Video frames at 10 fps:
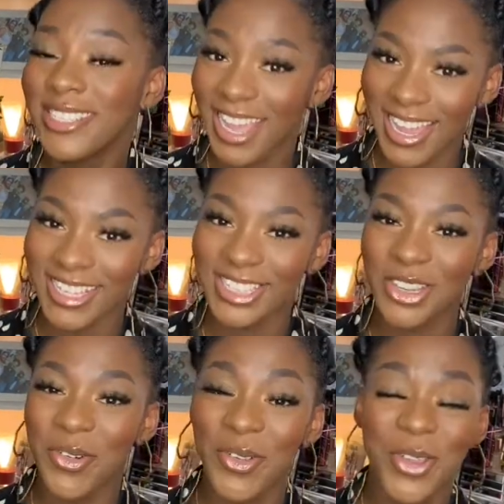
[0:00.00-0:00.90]
done.
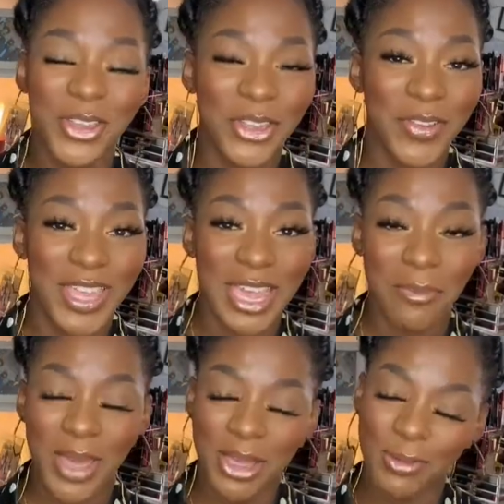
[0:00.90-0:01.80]
So we're not doing a
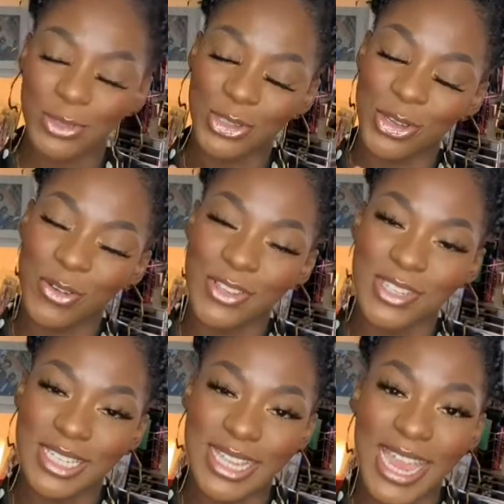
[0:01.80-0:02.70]
makeup tutorial
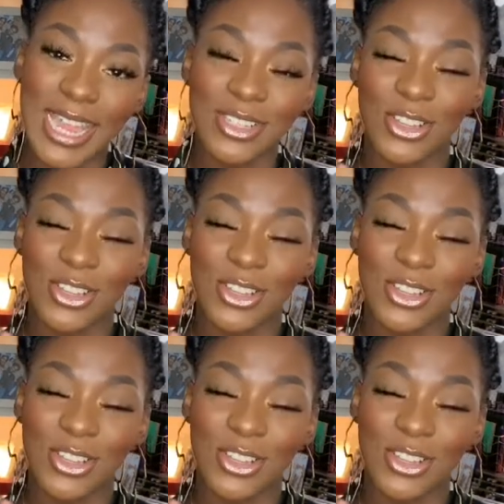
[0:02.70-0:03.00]
today.